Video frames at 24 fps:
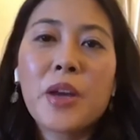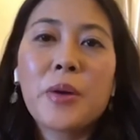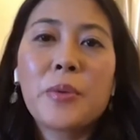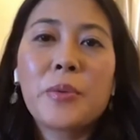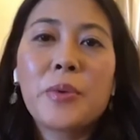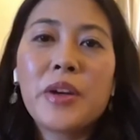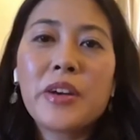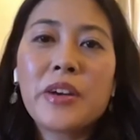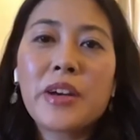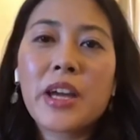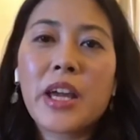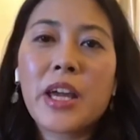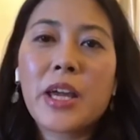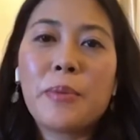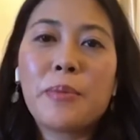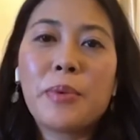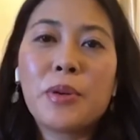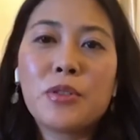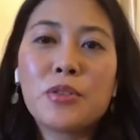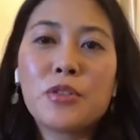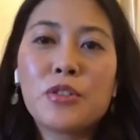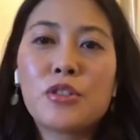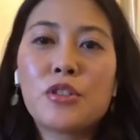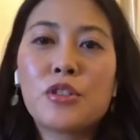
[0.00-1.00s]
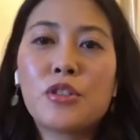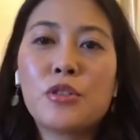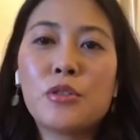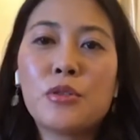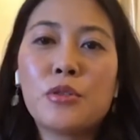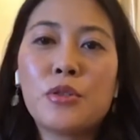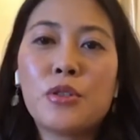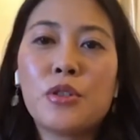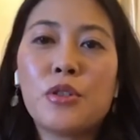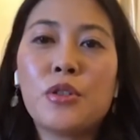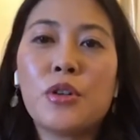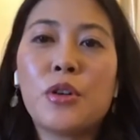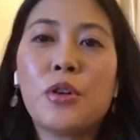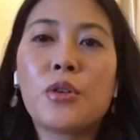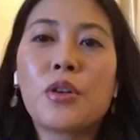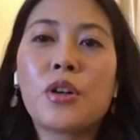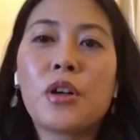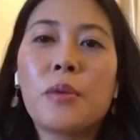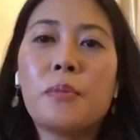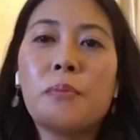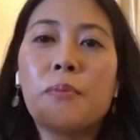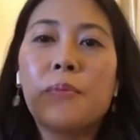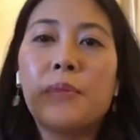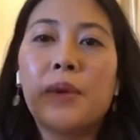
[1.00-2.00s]
We are able to,
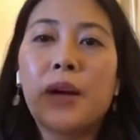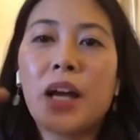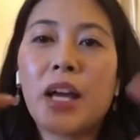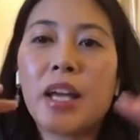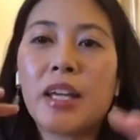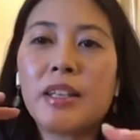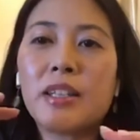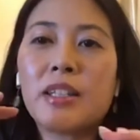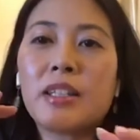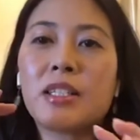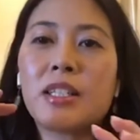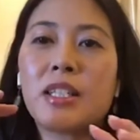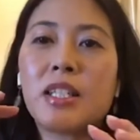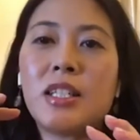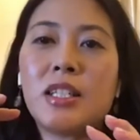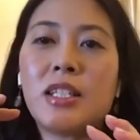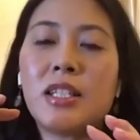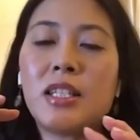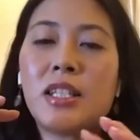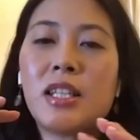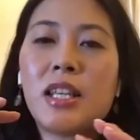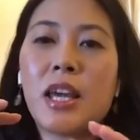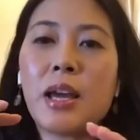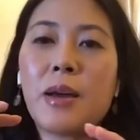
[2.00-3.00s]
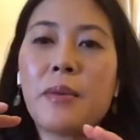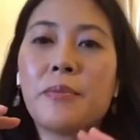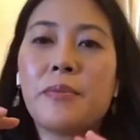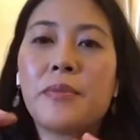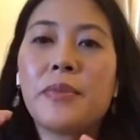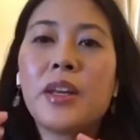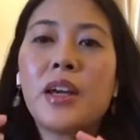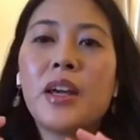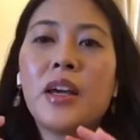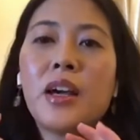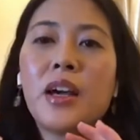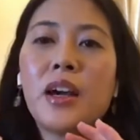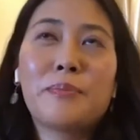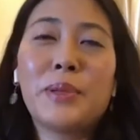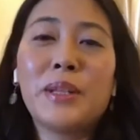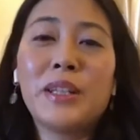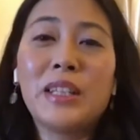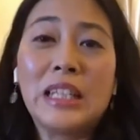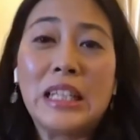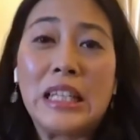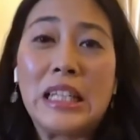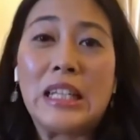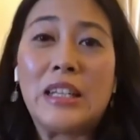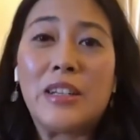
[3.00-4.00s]
combine the TCM
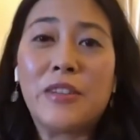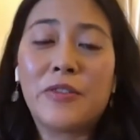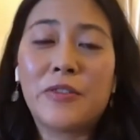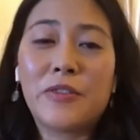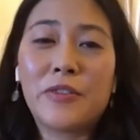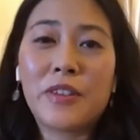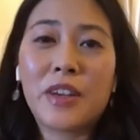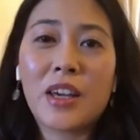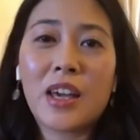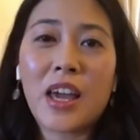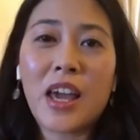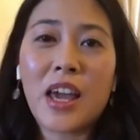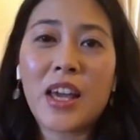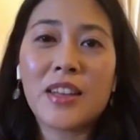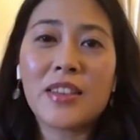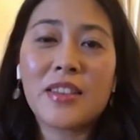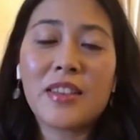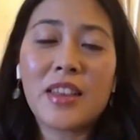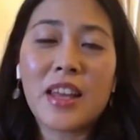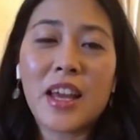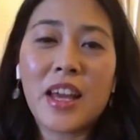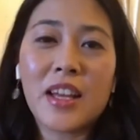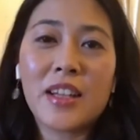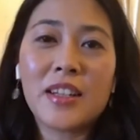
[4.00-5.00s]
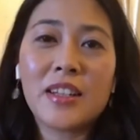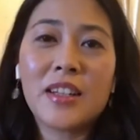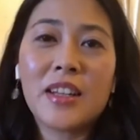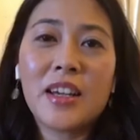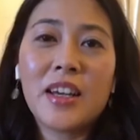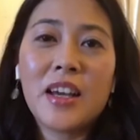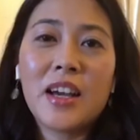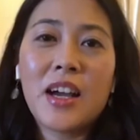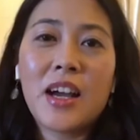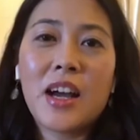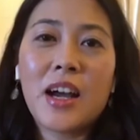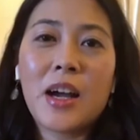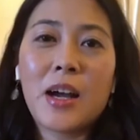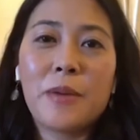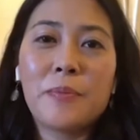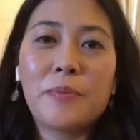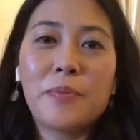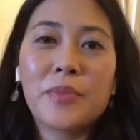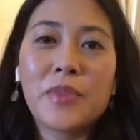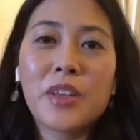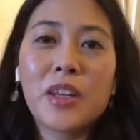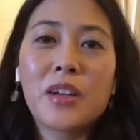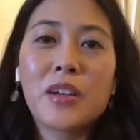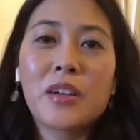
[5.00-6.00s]
belief, and then
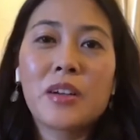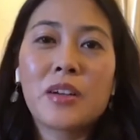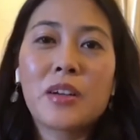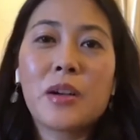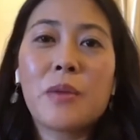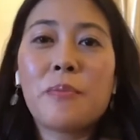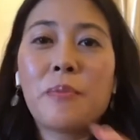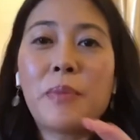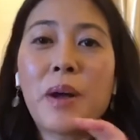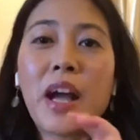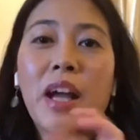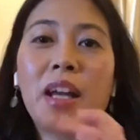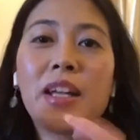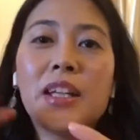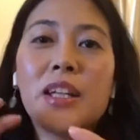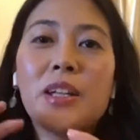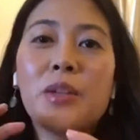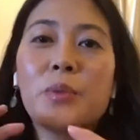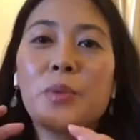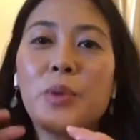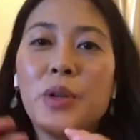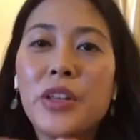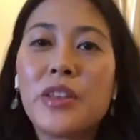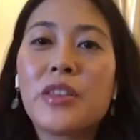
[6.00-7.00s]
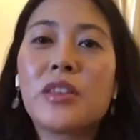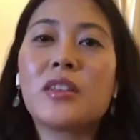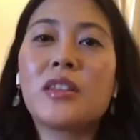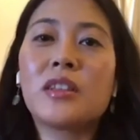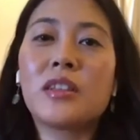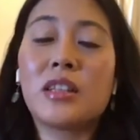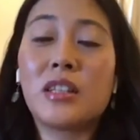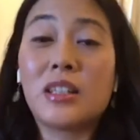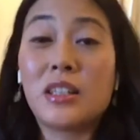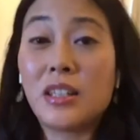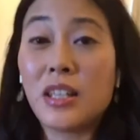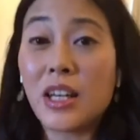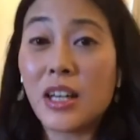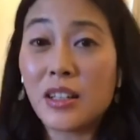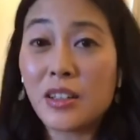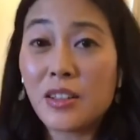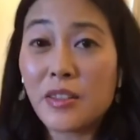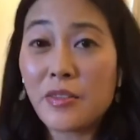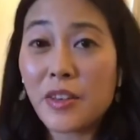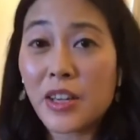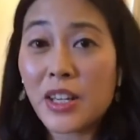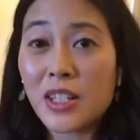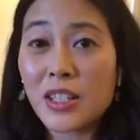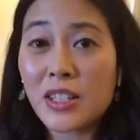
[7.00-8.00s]
combine it with the Young
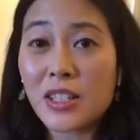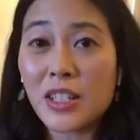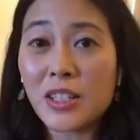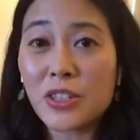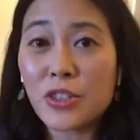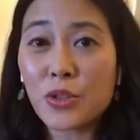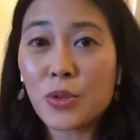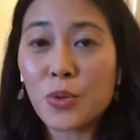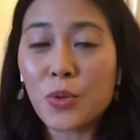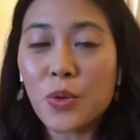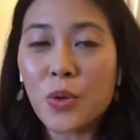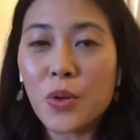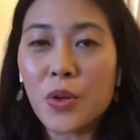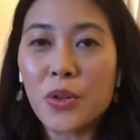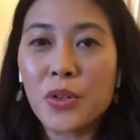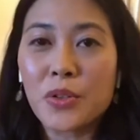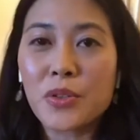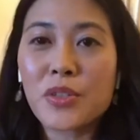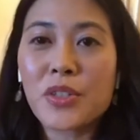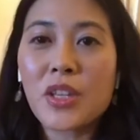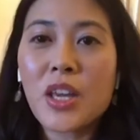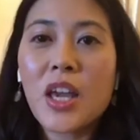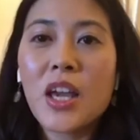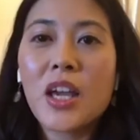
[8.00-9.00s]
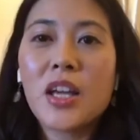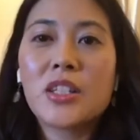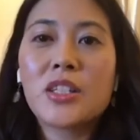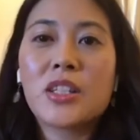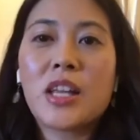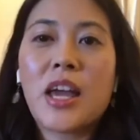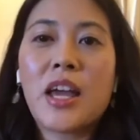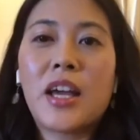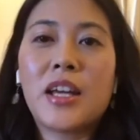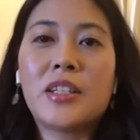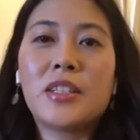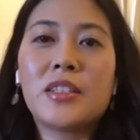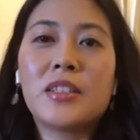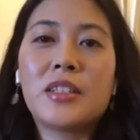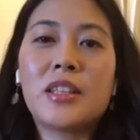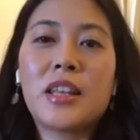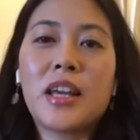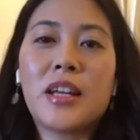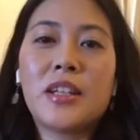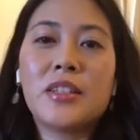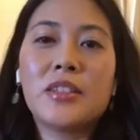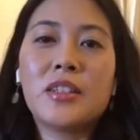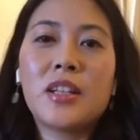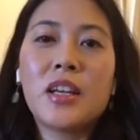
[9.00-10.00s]
Living Essential Oils, and
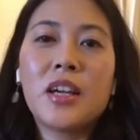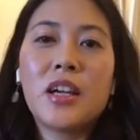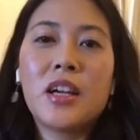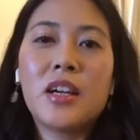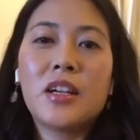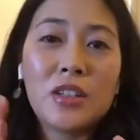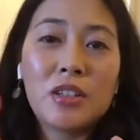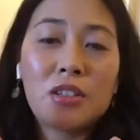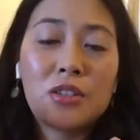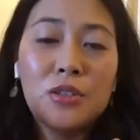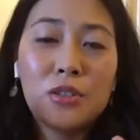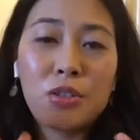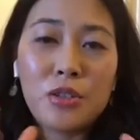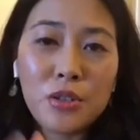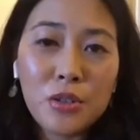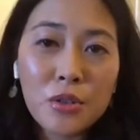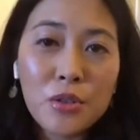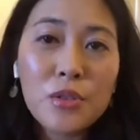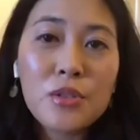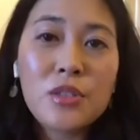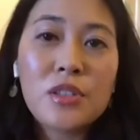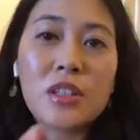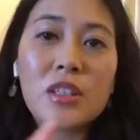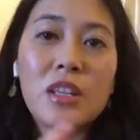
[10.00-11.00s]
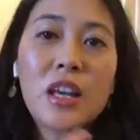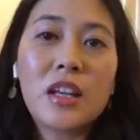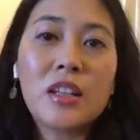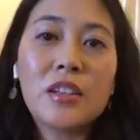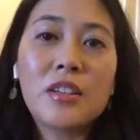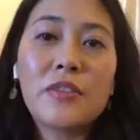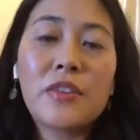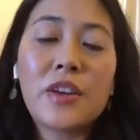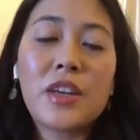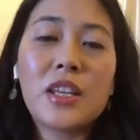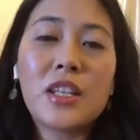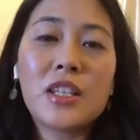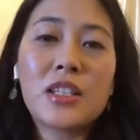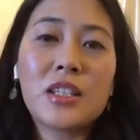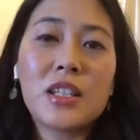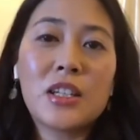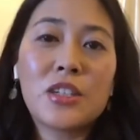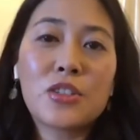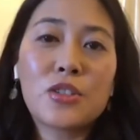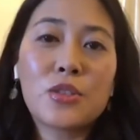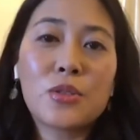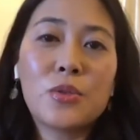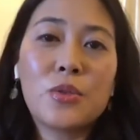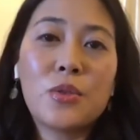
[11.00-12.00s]
then to use Young Living
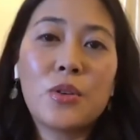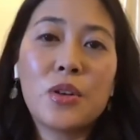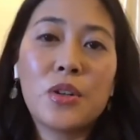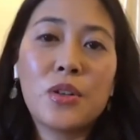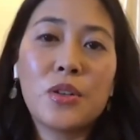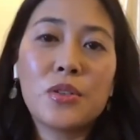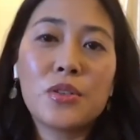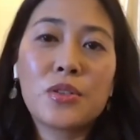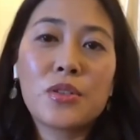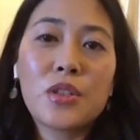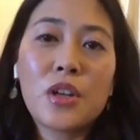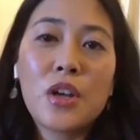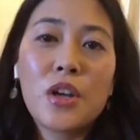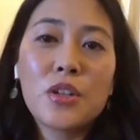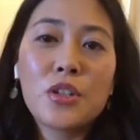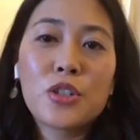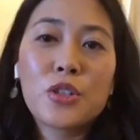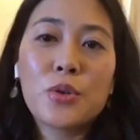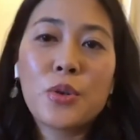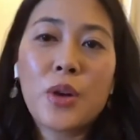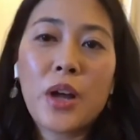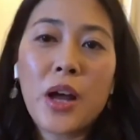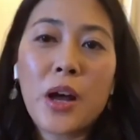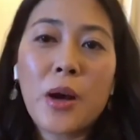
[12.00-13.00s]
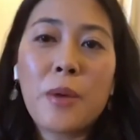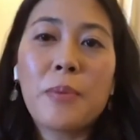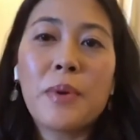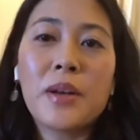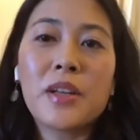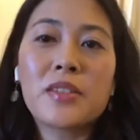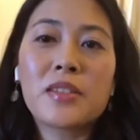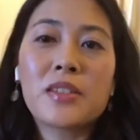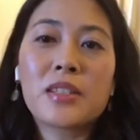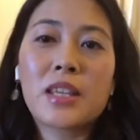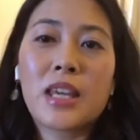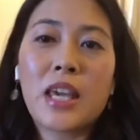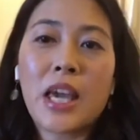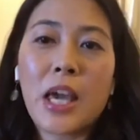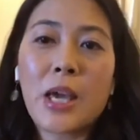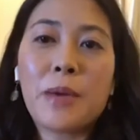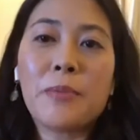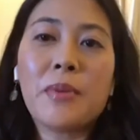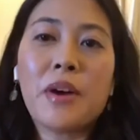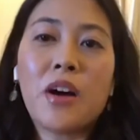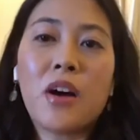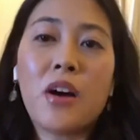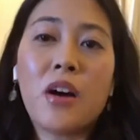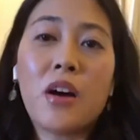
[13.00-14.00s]
Essential Oils to help us
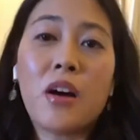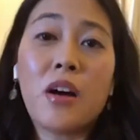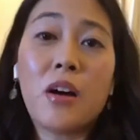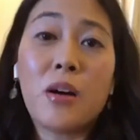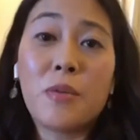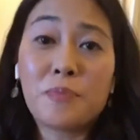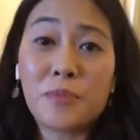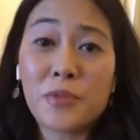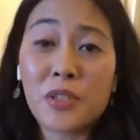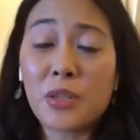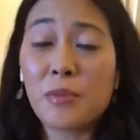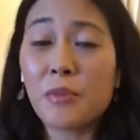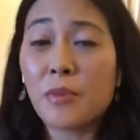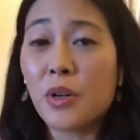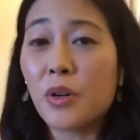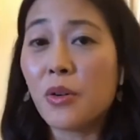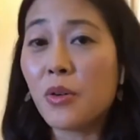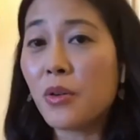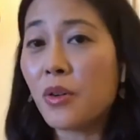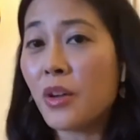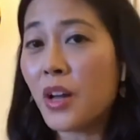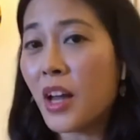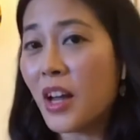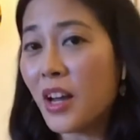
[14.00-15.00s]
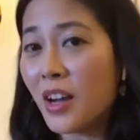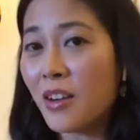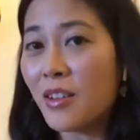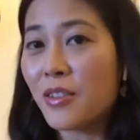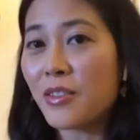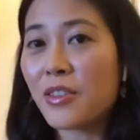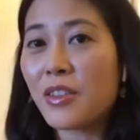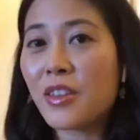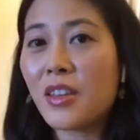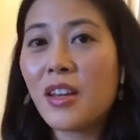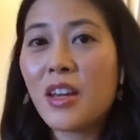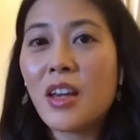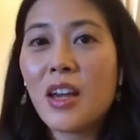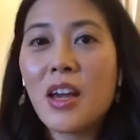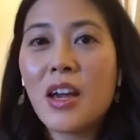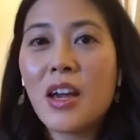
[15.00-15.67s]
gain optimal health